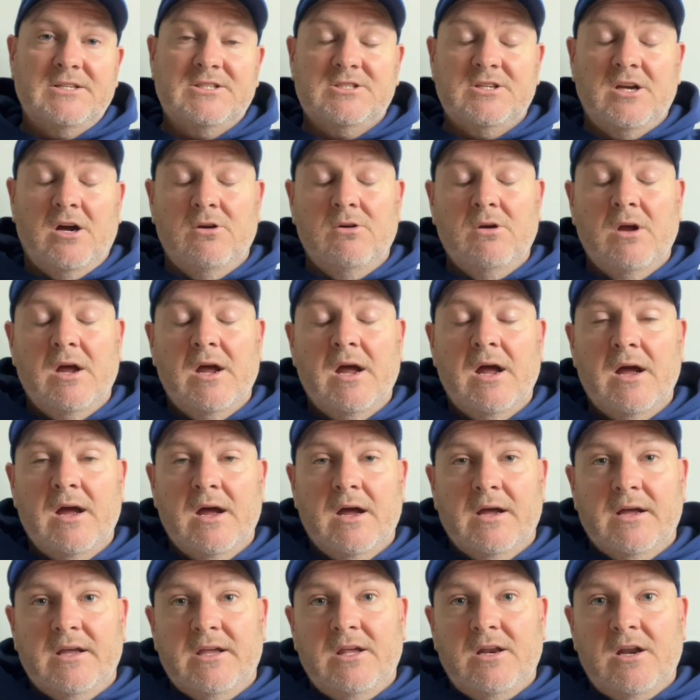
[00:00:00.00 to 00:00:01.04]
So,
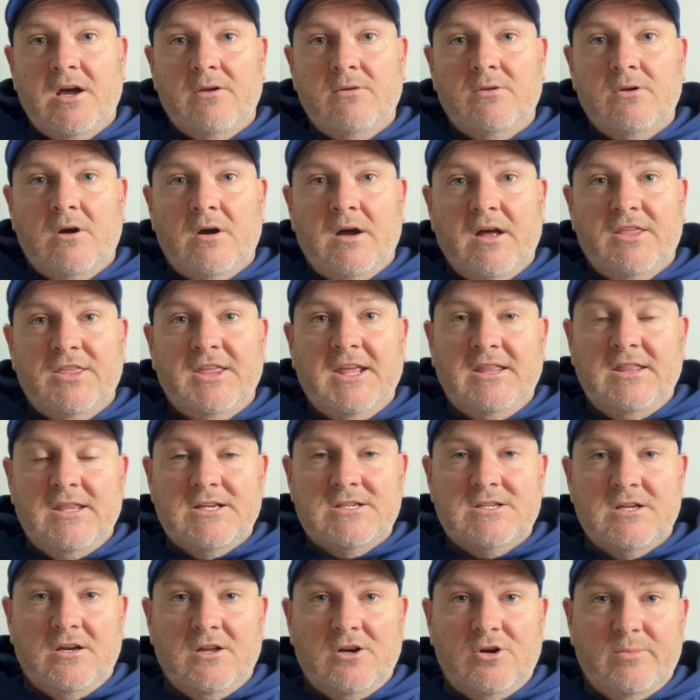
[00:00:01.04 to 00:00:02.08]
you know, I think
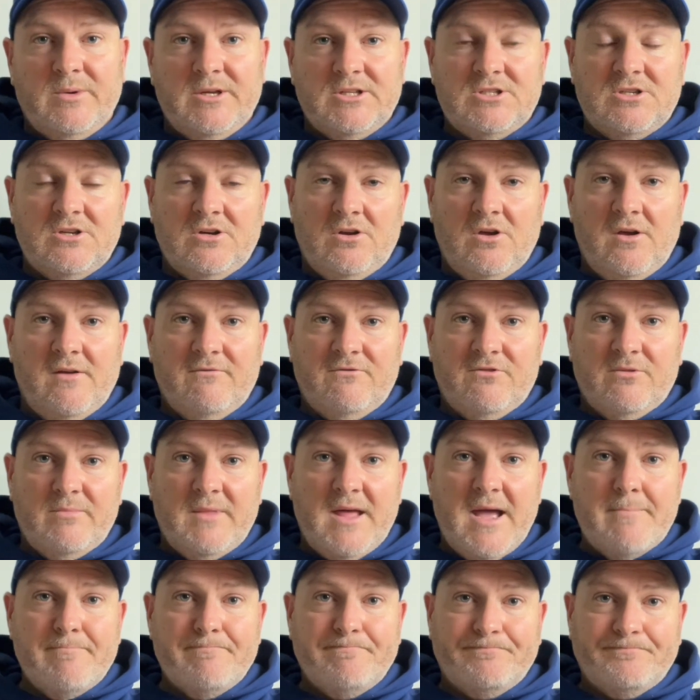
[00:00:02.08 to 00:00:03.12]
there's a little bit to learn from
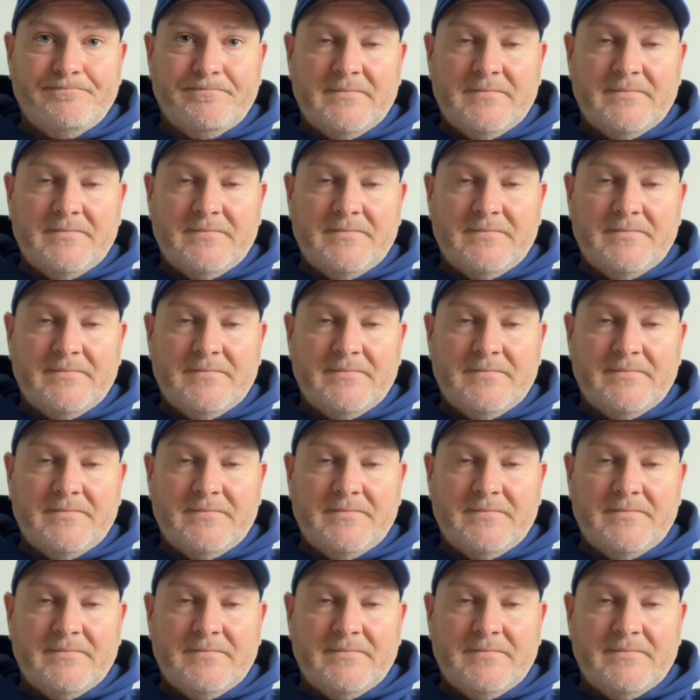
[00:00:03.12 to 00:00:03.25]
that,